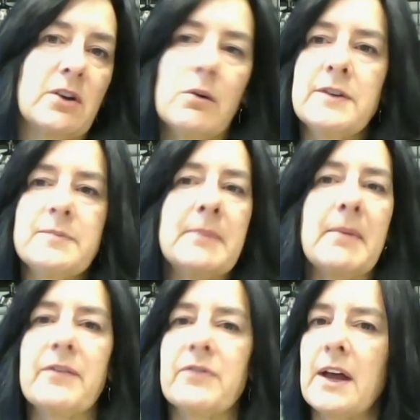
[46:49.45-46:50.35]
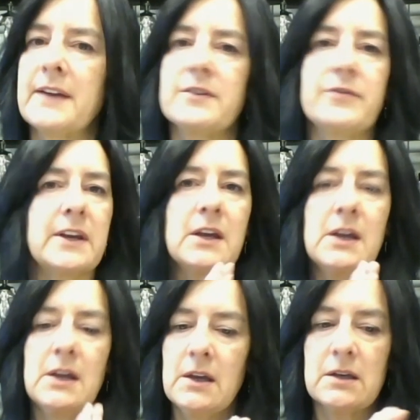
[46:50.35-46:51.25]
always been my philosophy.
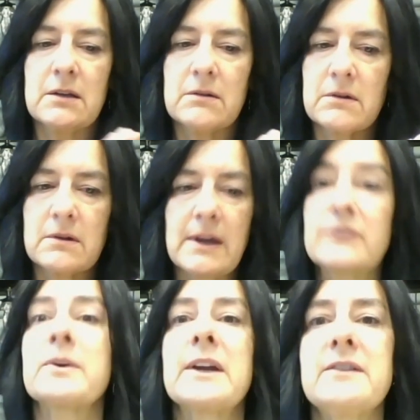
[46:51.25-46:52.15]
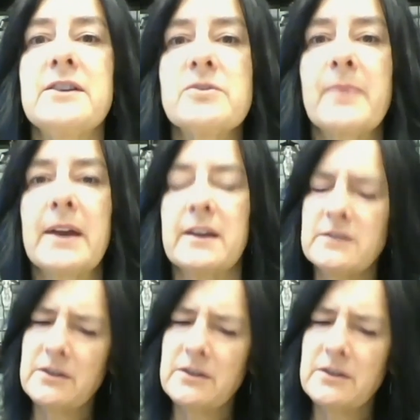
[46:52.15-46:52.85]
That's what I teach my kids.